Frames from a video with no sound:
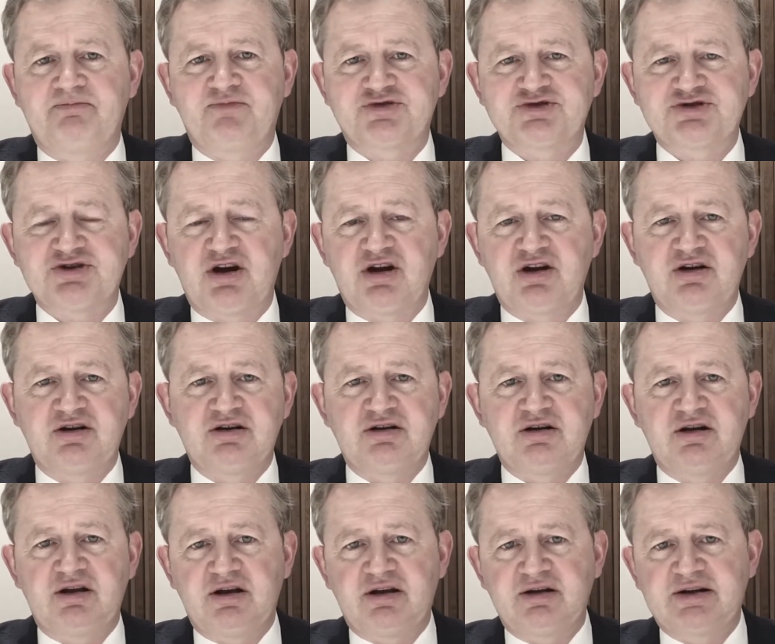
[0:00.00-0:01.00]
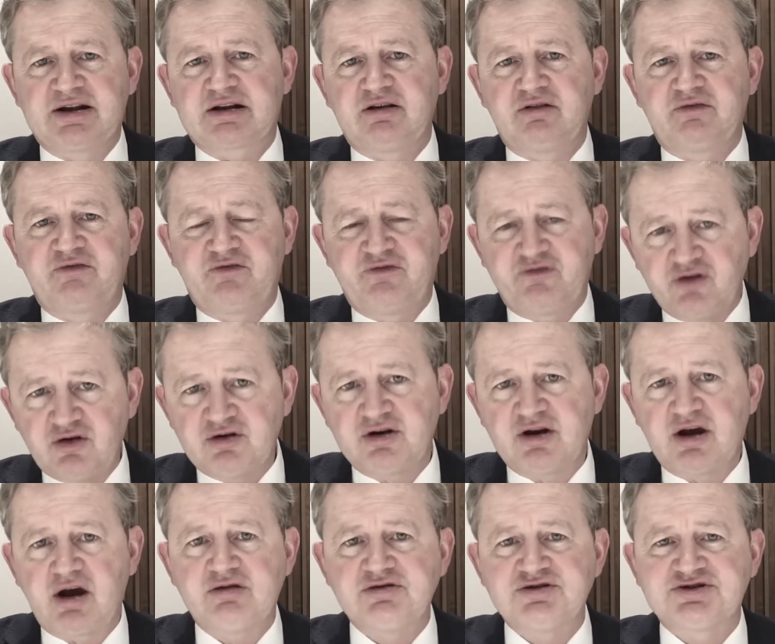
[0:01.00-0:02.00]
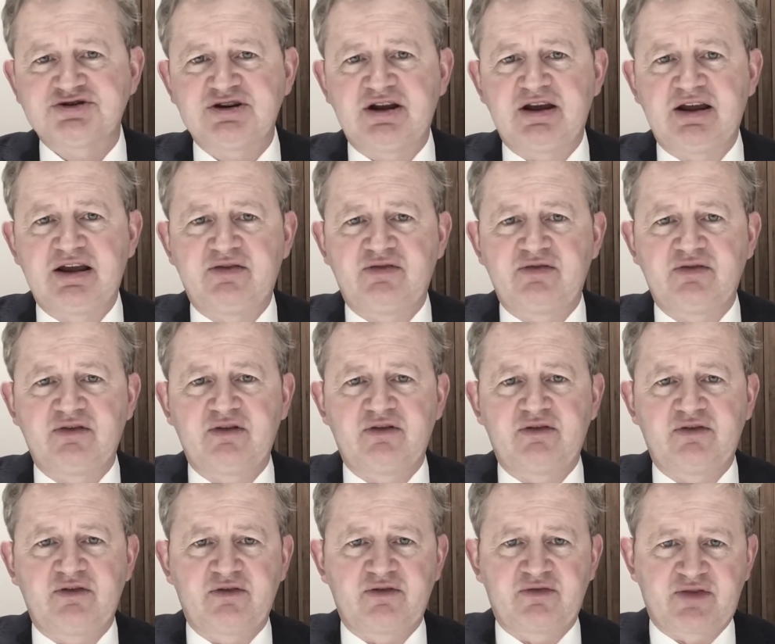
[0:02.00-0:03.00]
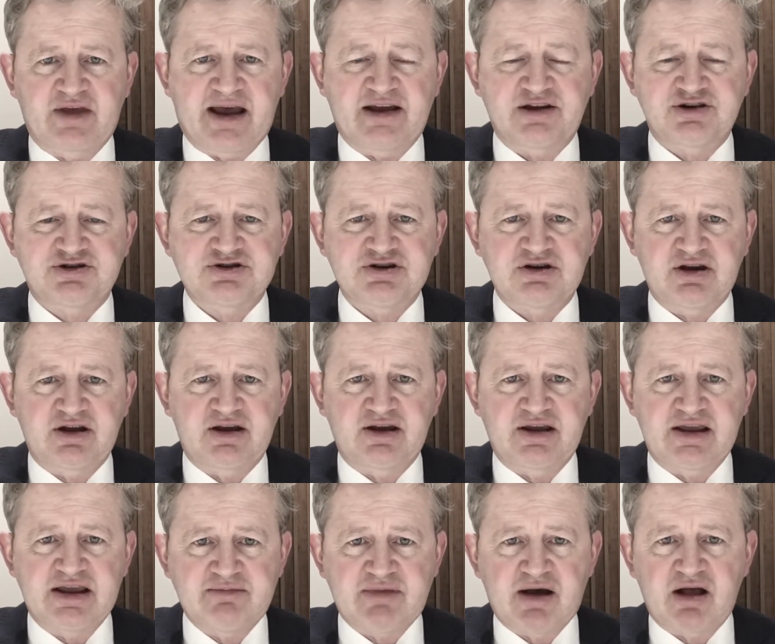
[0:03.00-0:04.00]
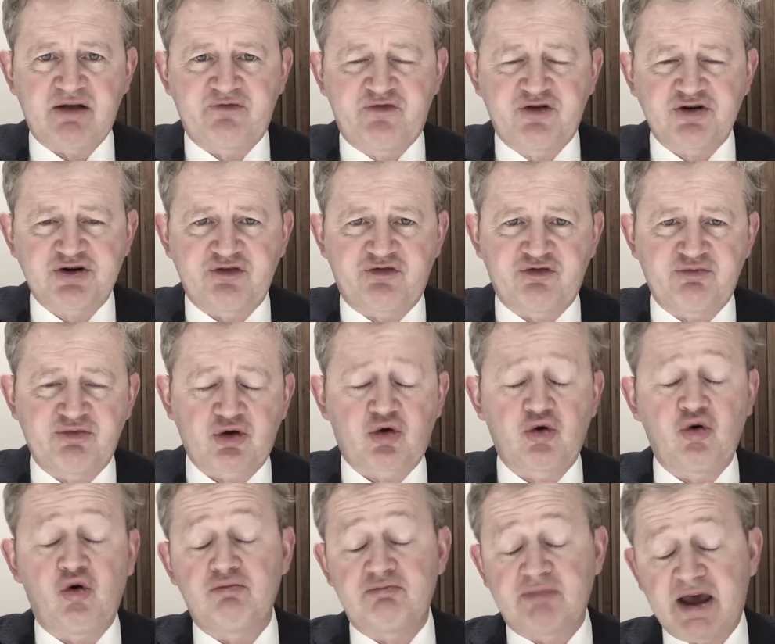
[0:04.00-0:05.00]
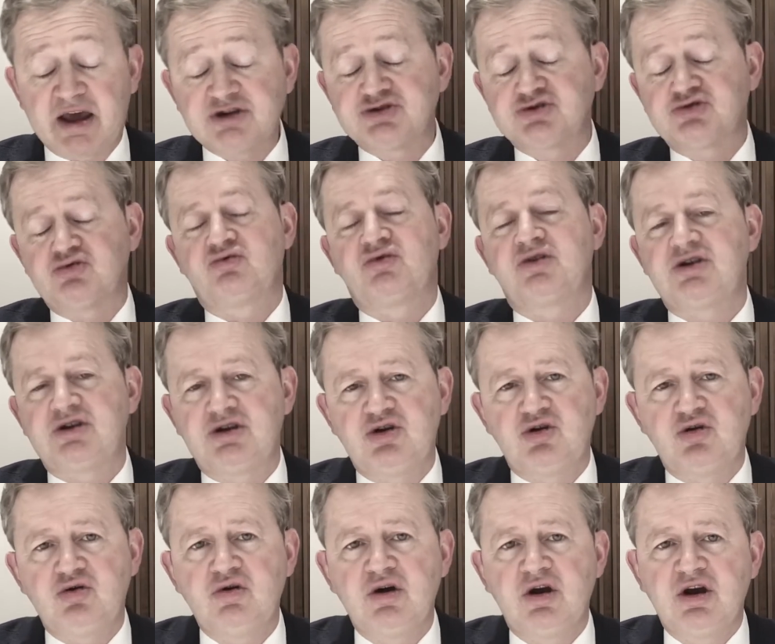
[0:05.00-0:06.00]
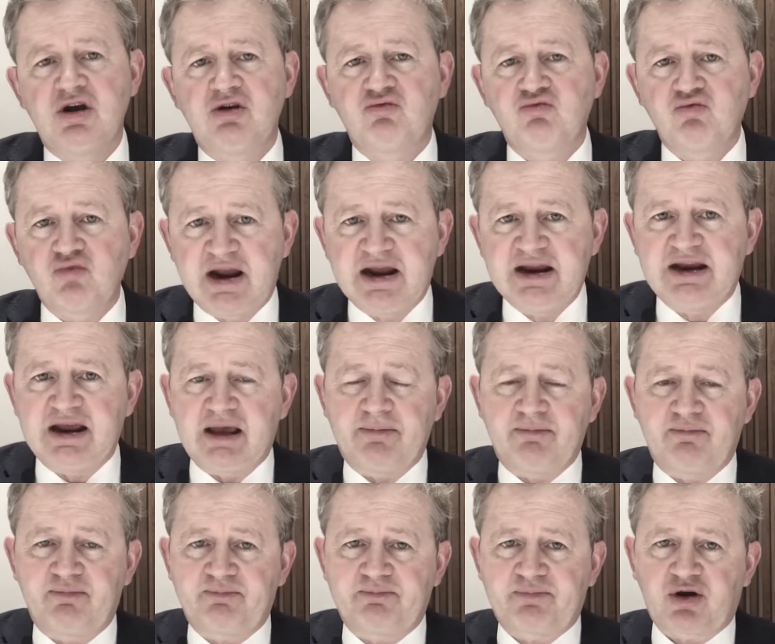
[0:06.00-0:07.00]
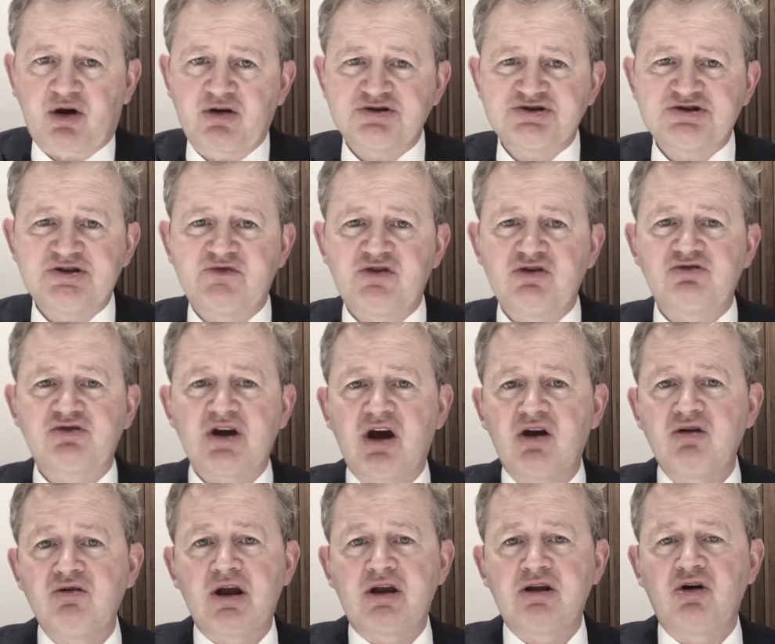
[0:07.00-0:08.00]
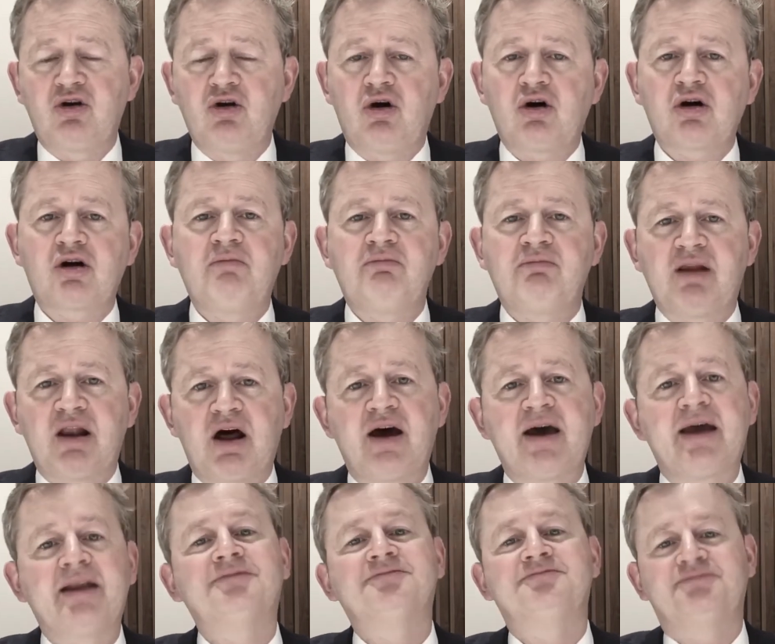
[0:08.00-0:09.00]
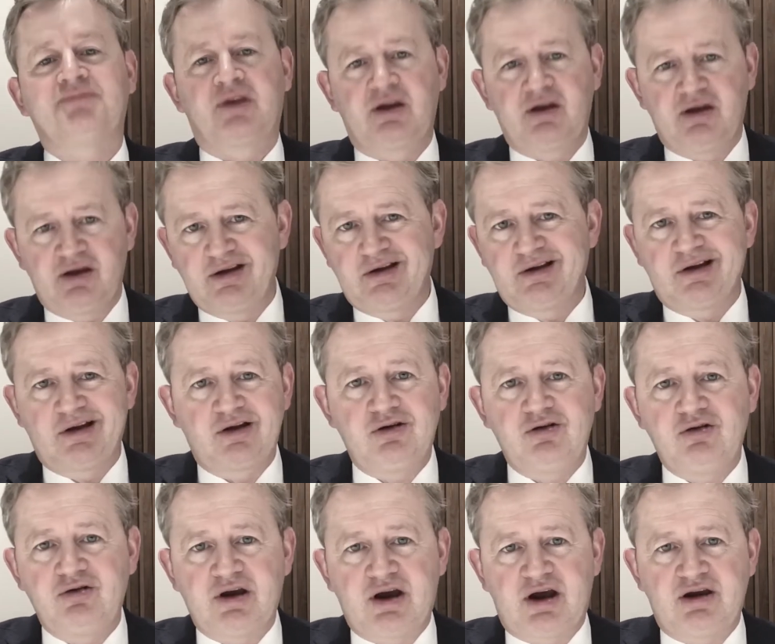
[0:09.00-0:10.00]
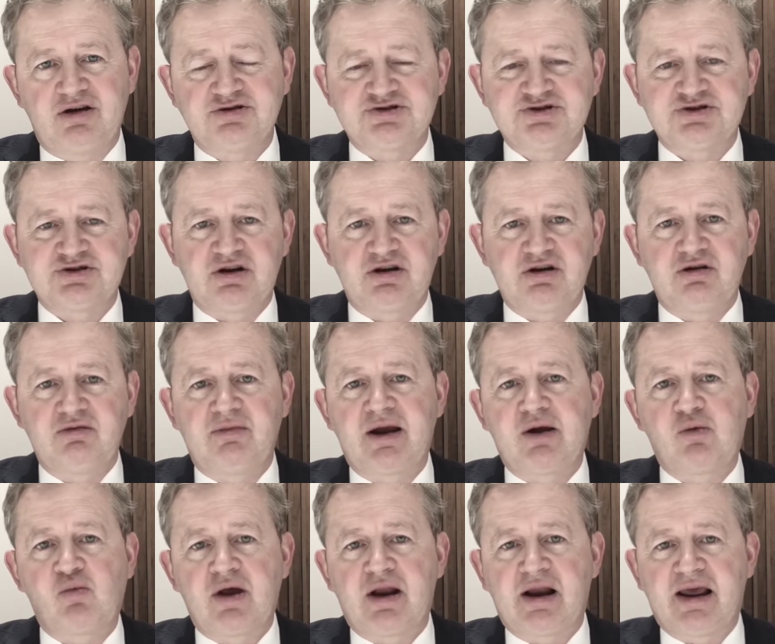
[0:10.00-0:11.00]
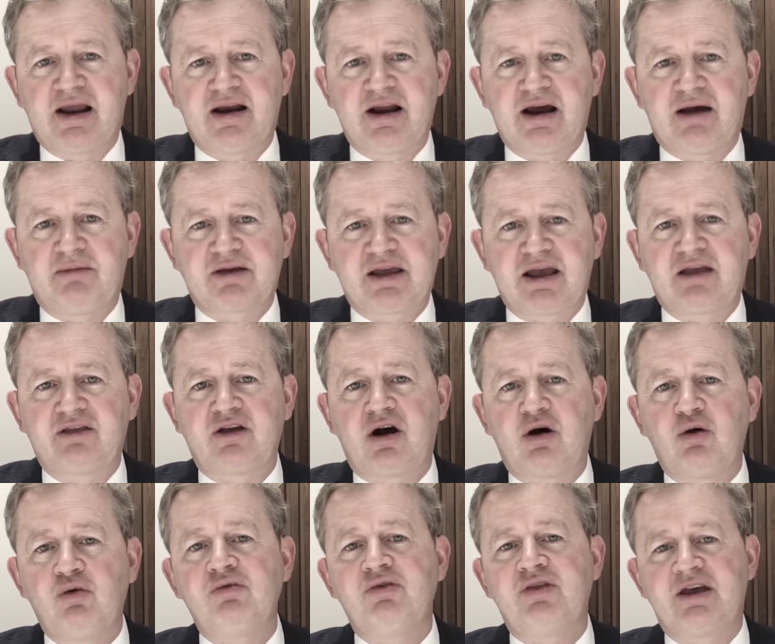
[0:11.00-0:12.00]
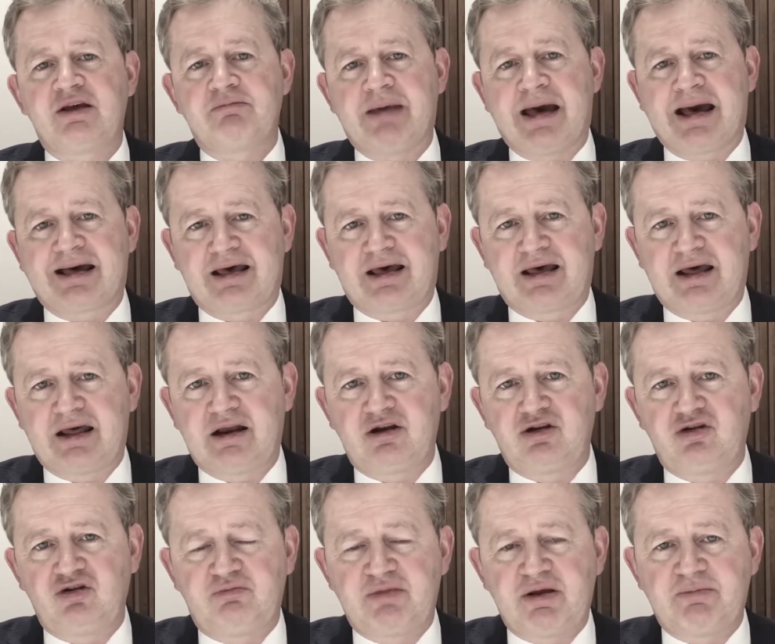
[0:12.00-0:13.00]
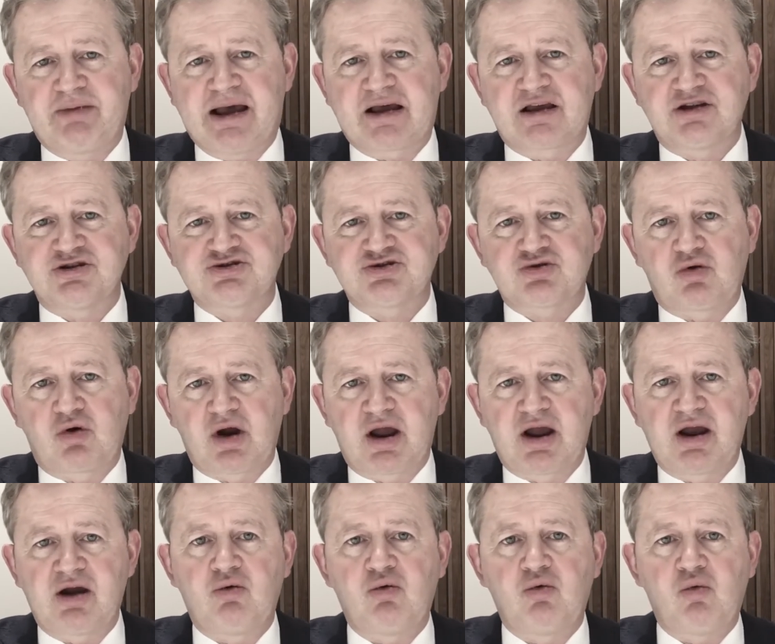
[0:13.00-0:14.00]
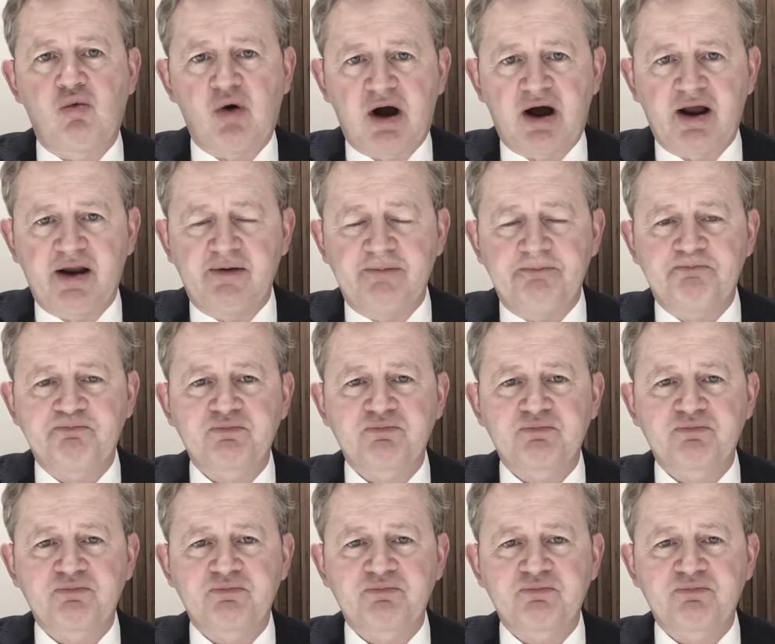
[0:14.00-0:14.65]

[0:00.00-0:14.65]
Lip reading: certain little footnotes in that email footer from the court. Make sure that you read it, because if you don't and you're not compliant, who knows, you may well end up getting the whole thing back again and you'll be back at square one.